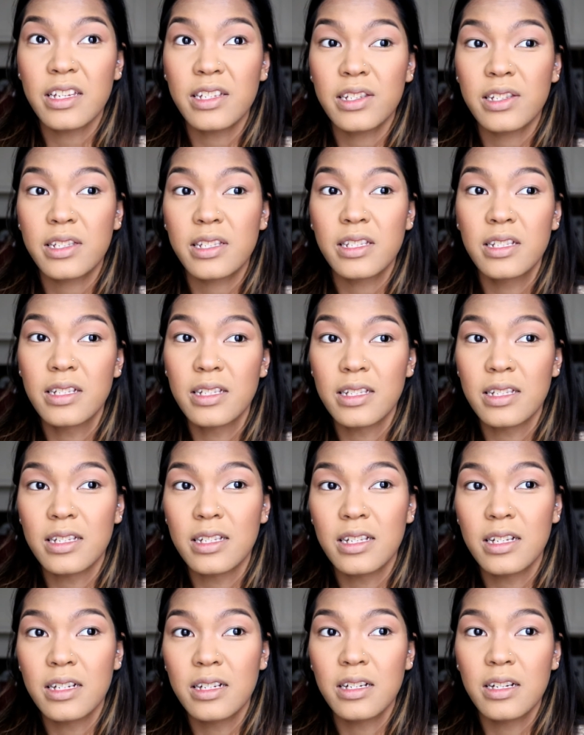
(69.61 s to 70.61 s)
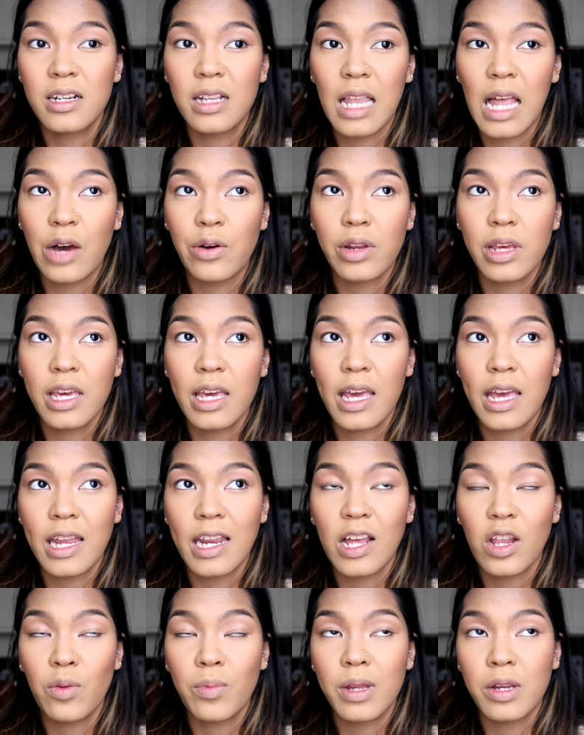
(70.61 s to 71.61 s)
It's cloudy
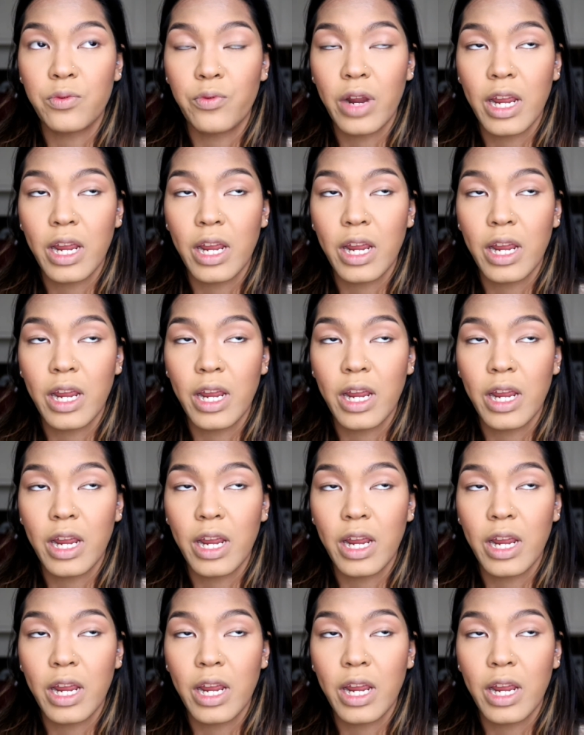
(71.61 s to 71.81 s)
and a little bit